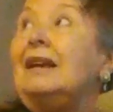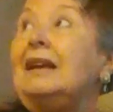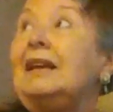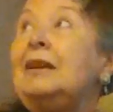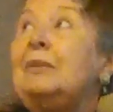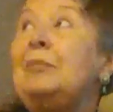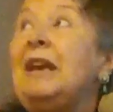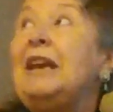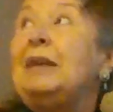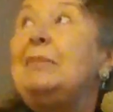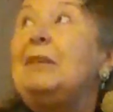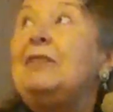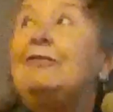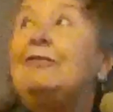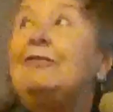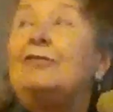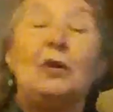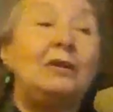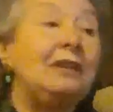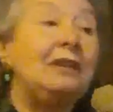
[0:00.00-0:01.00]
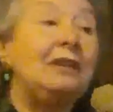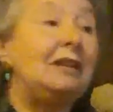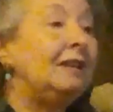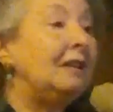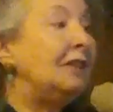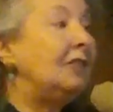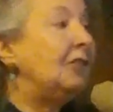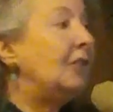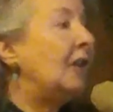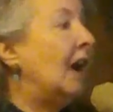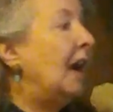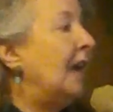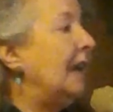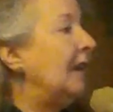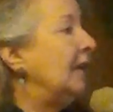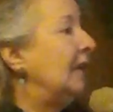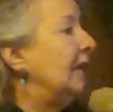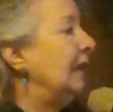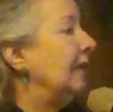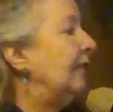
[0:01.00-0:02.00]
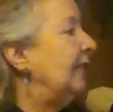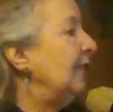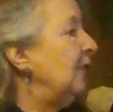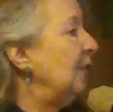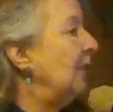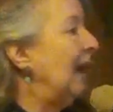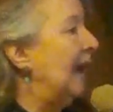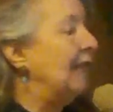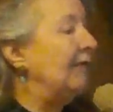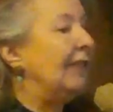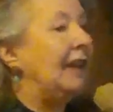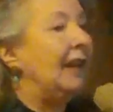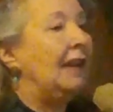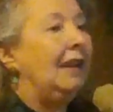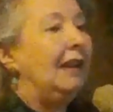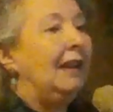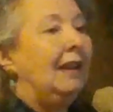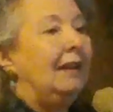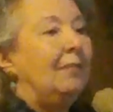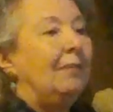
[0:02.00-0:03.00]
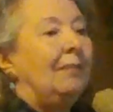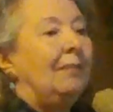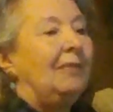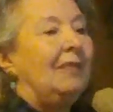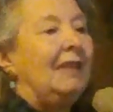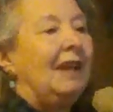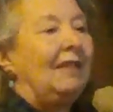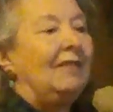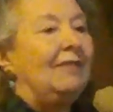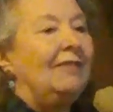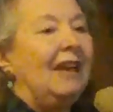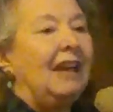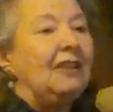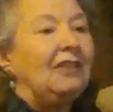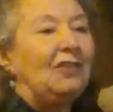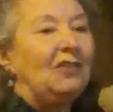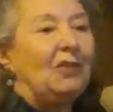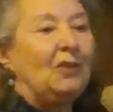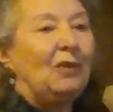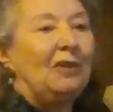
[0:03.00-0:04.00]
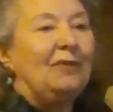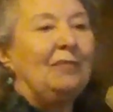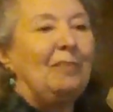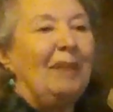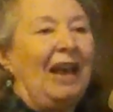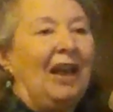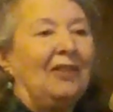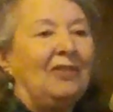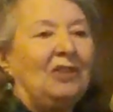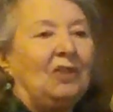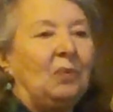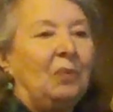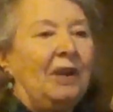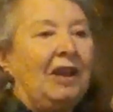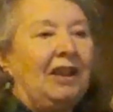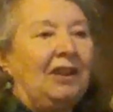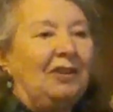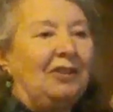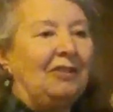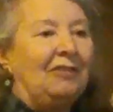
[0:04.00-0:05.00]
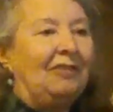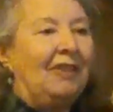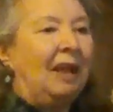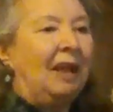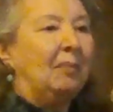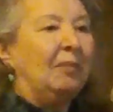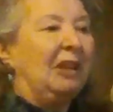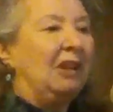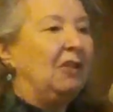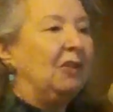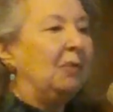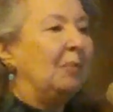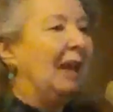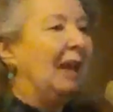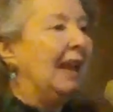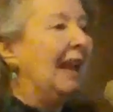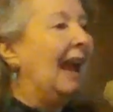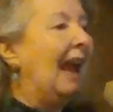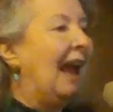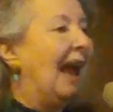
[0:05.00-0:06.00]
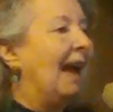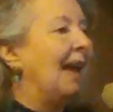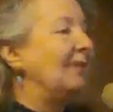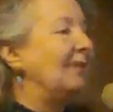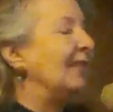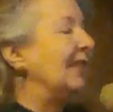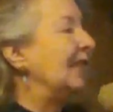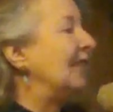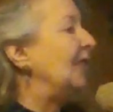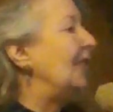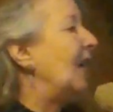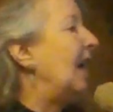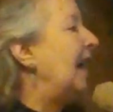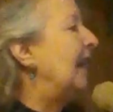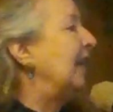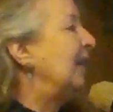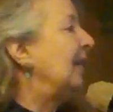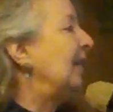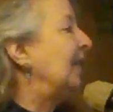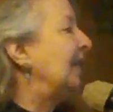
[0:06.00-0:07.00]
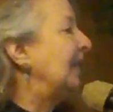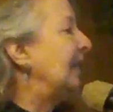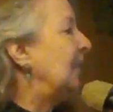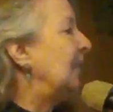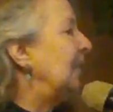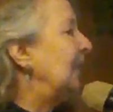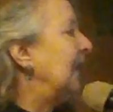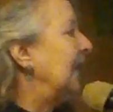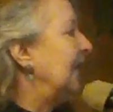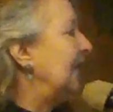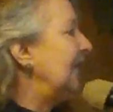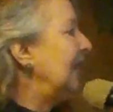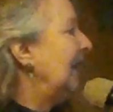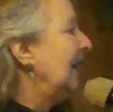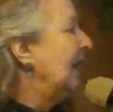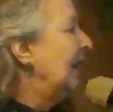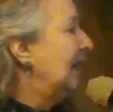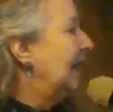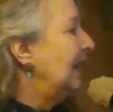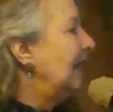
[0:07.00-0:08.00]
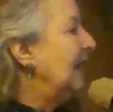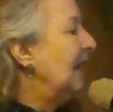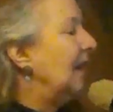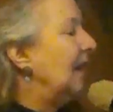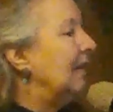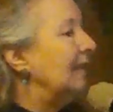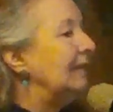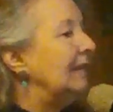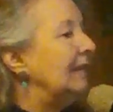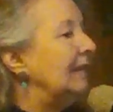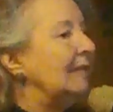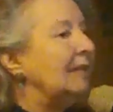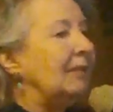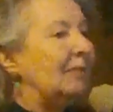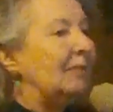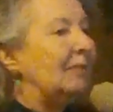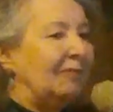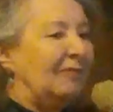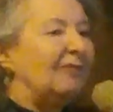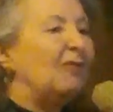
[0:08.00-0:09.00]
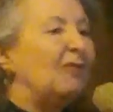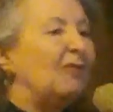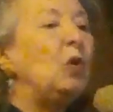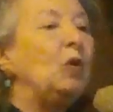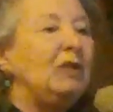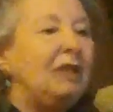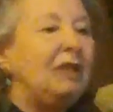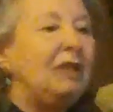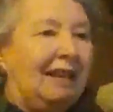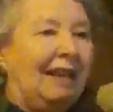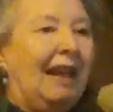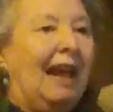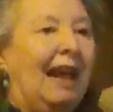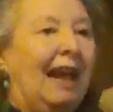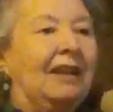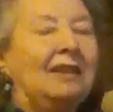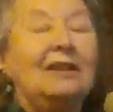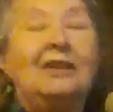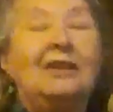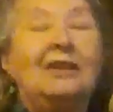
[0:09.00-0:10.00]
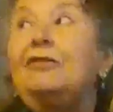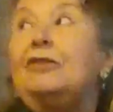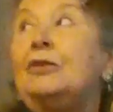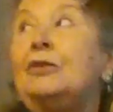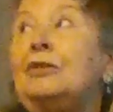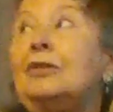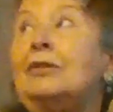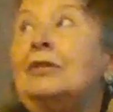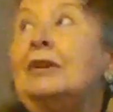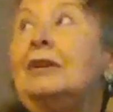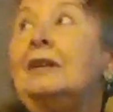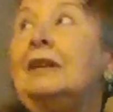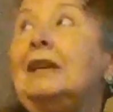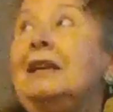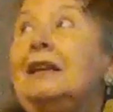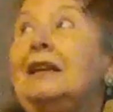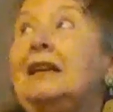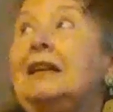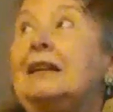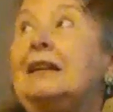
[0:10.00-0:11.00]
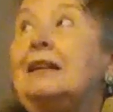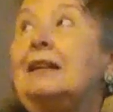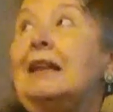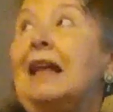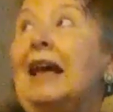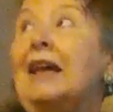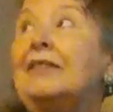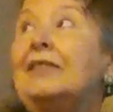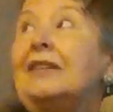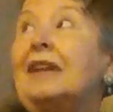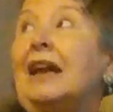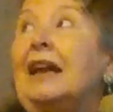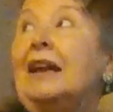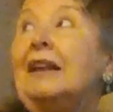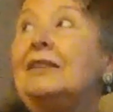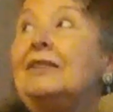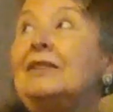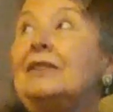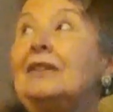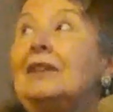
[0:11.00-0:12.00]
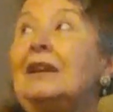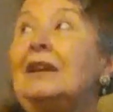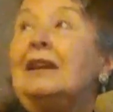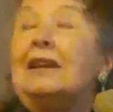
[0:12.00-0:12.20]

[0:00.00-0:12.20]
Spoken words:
It may be folded in a triangle. If you have any vets who have passed away in your family, you may have the triangle that was, folded at the funeral in a glass case.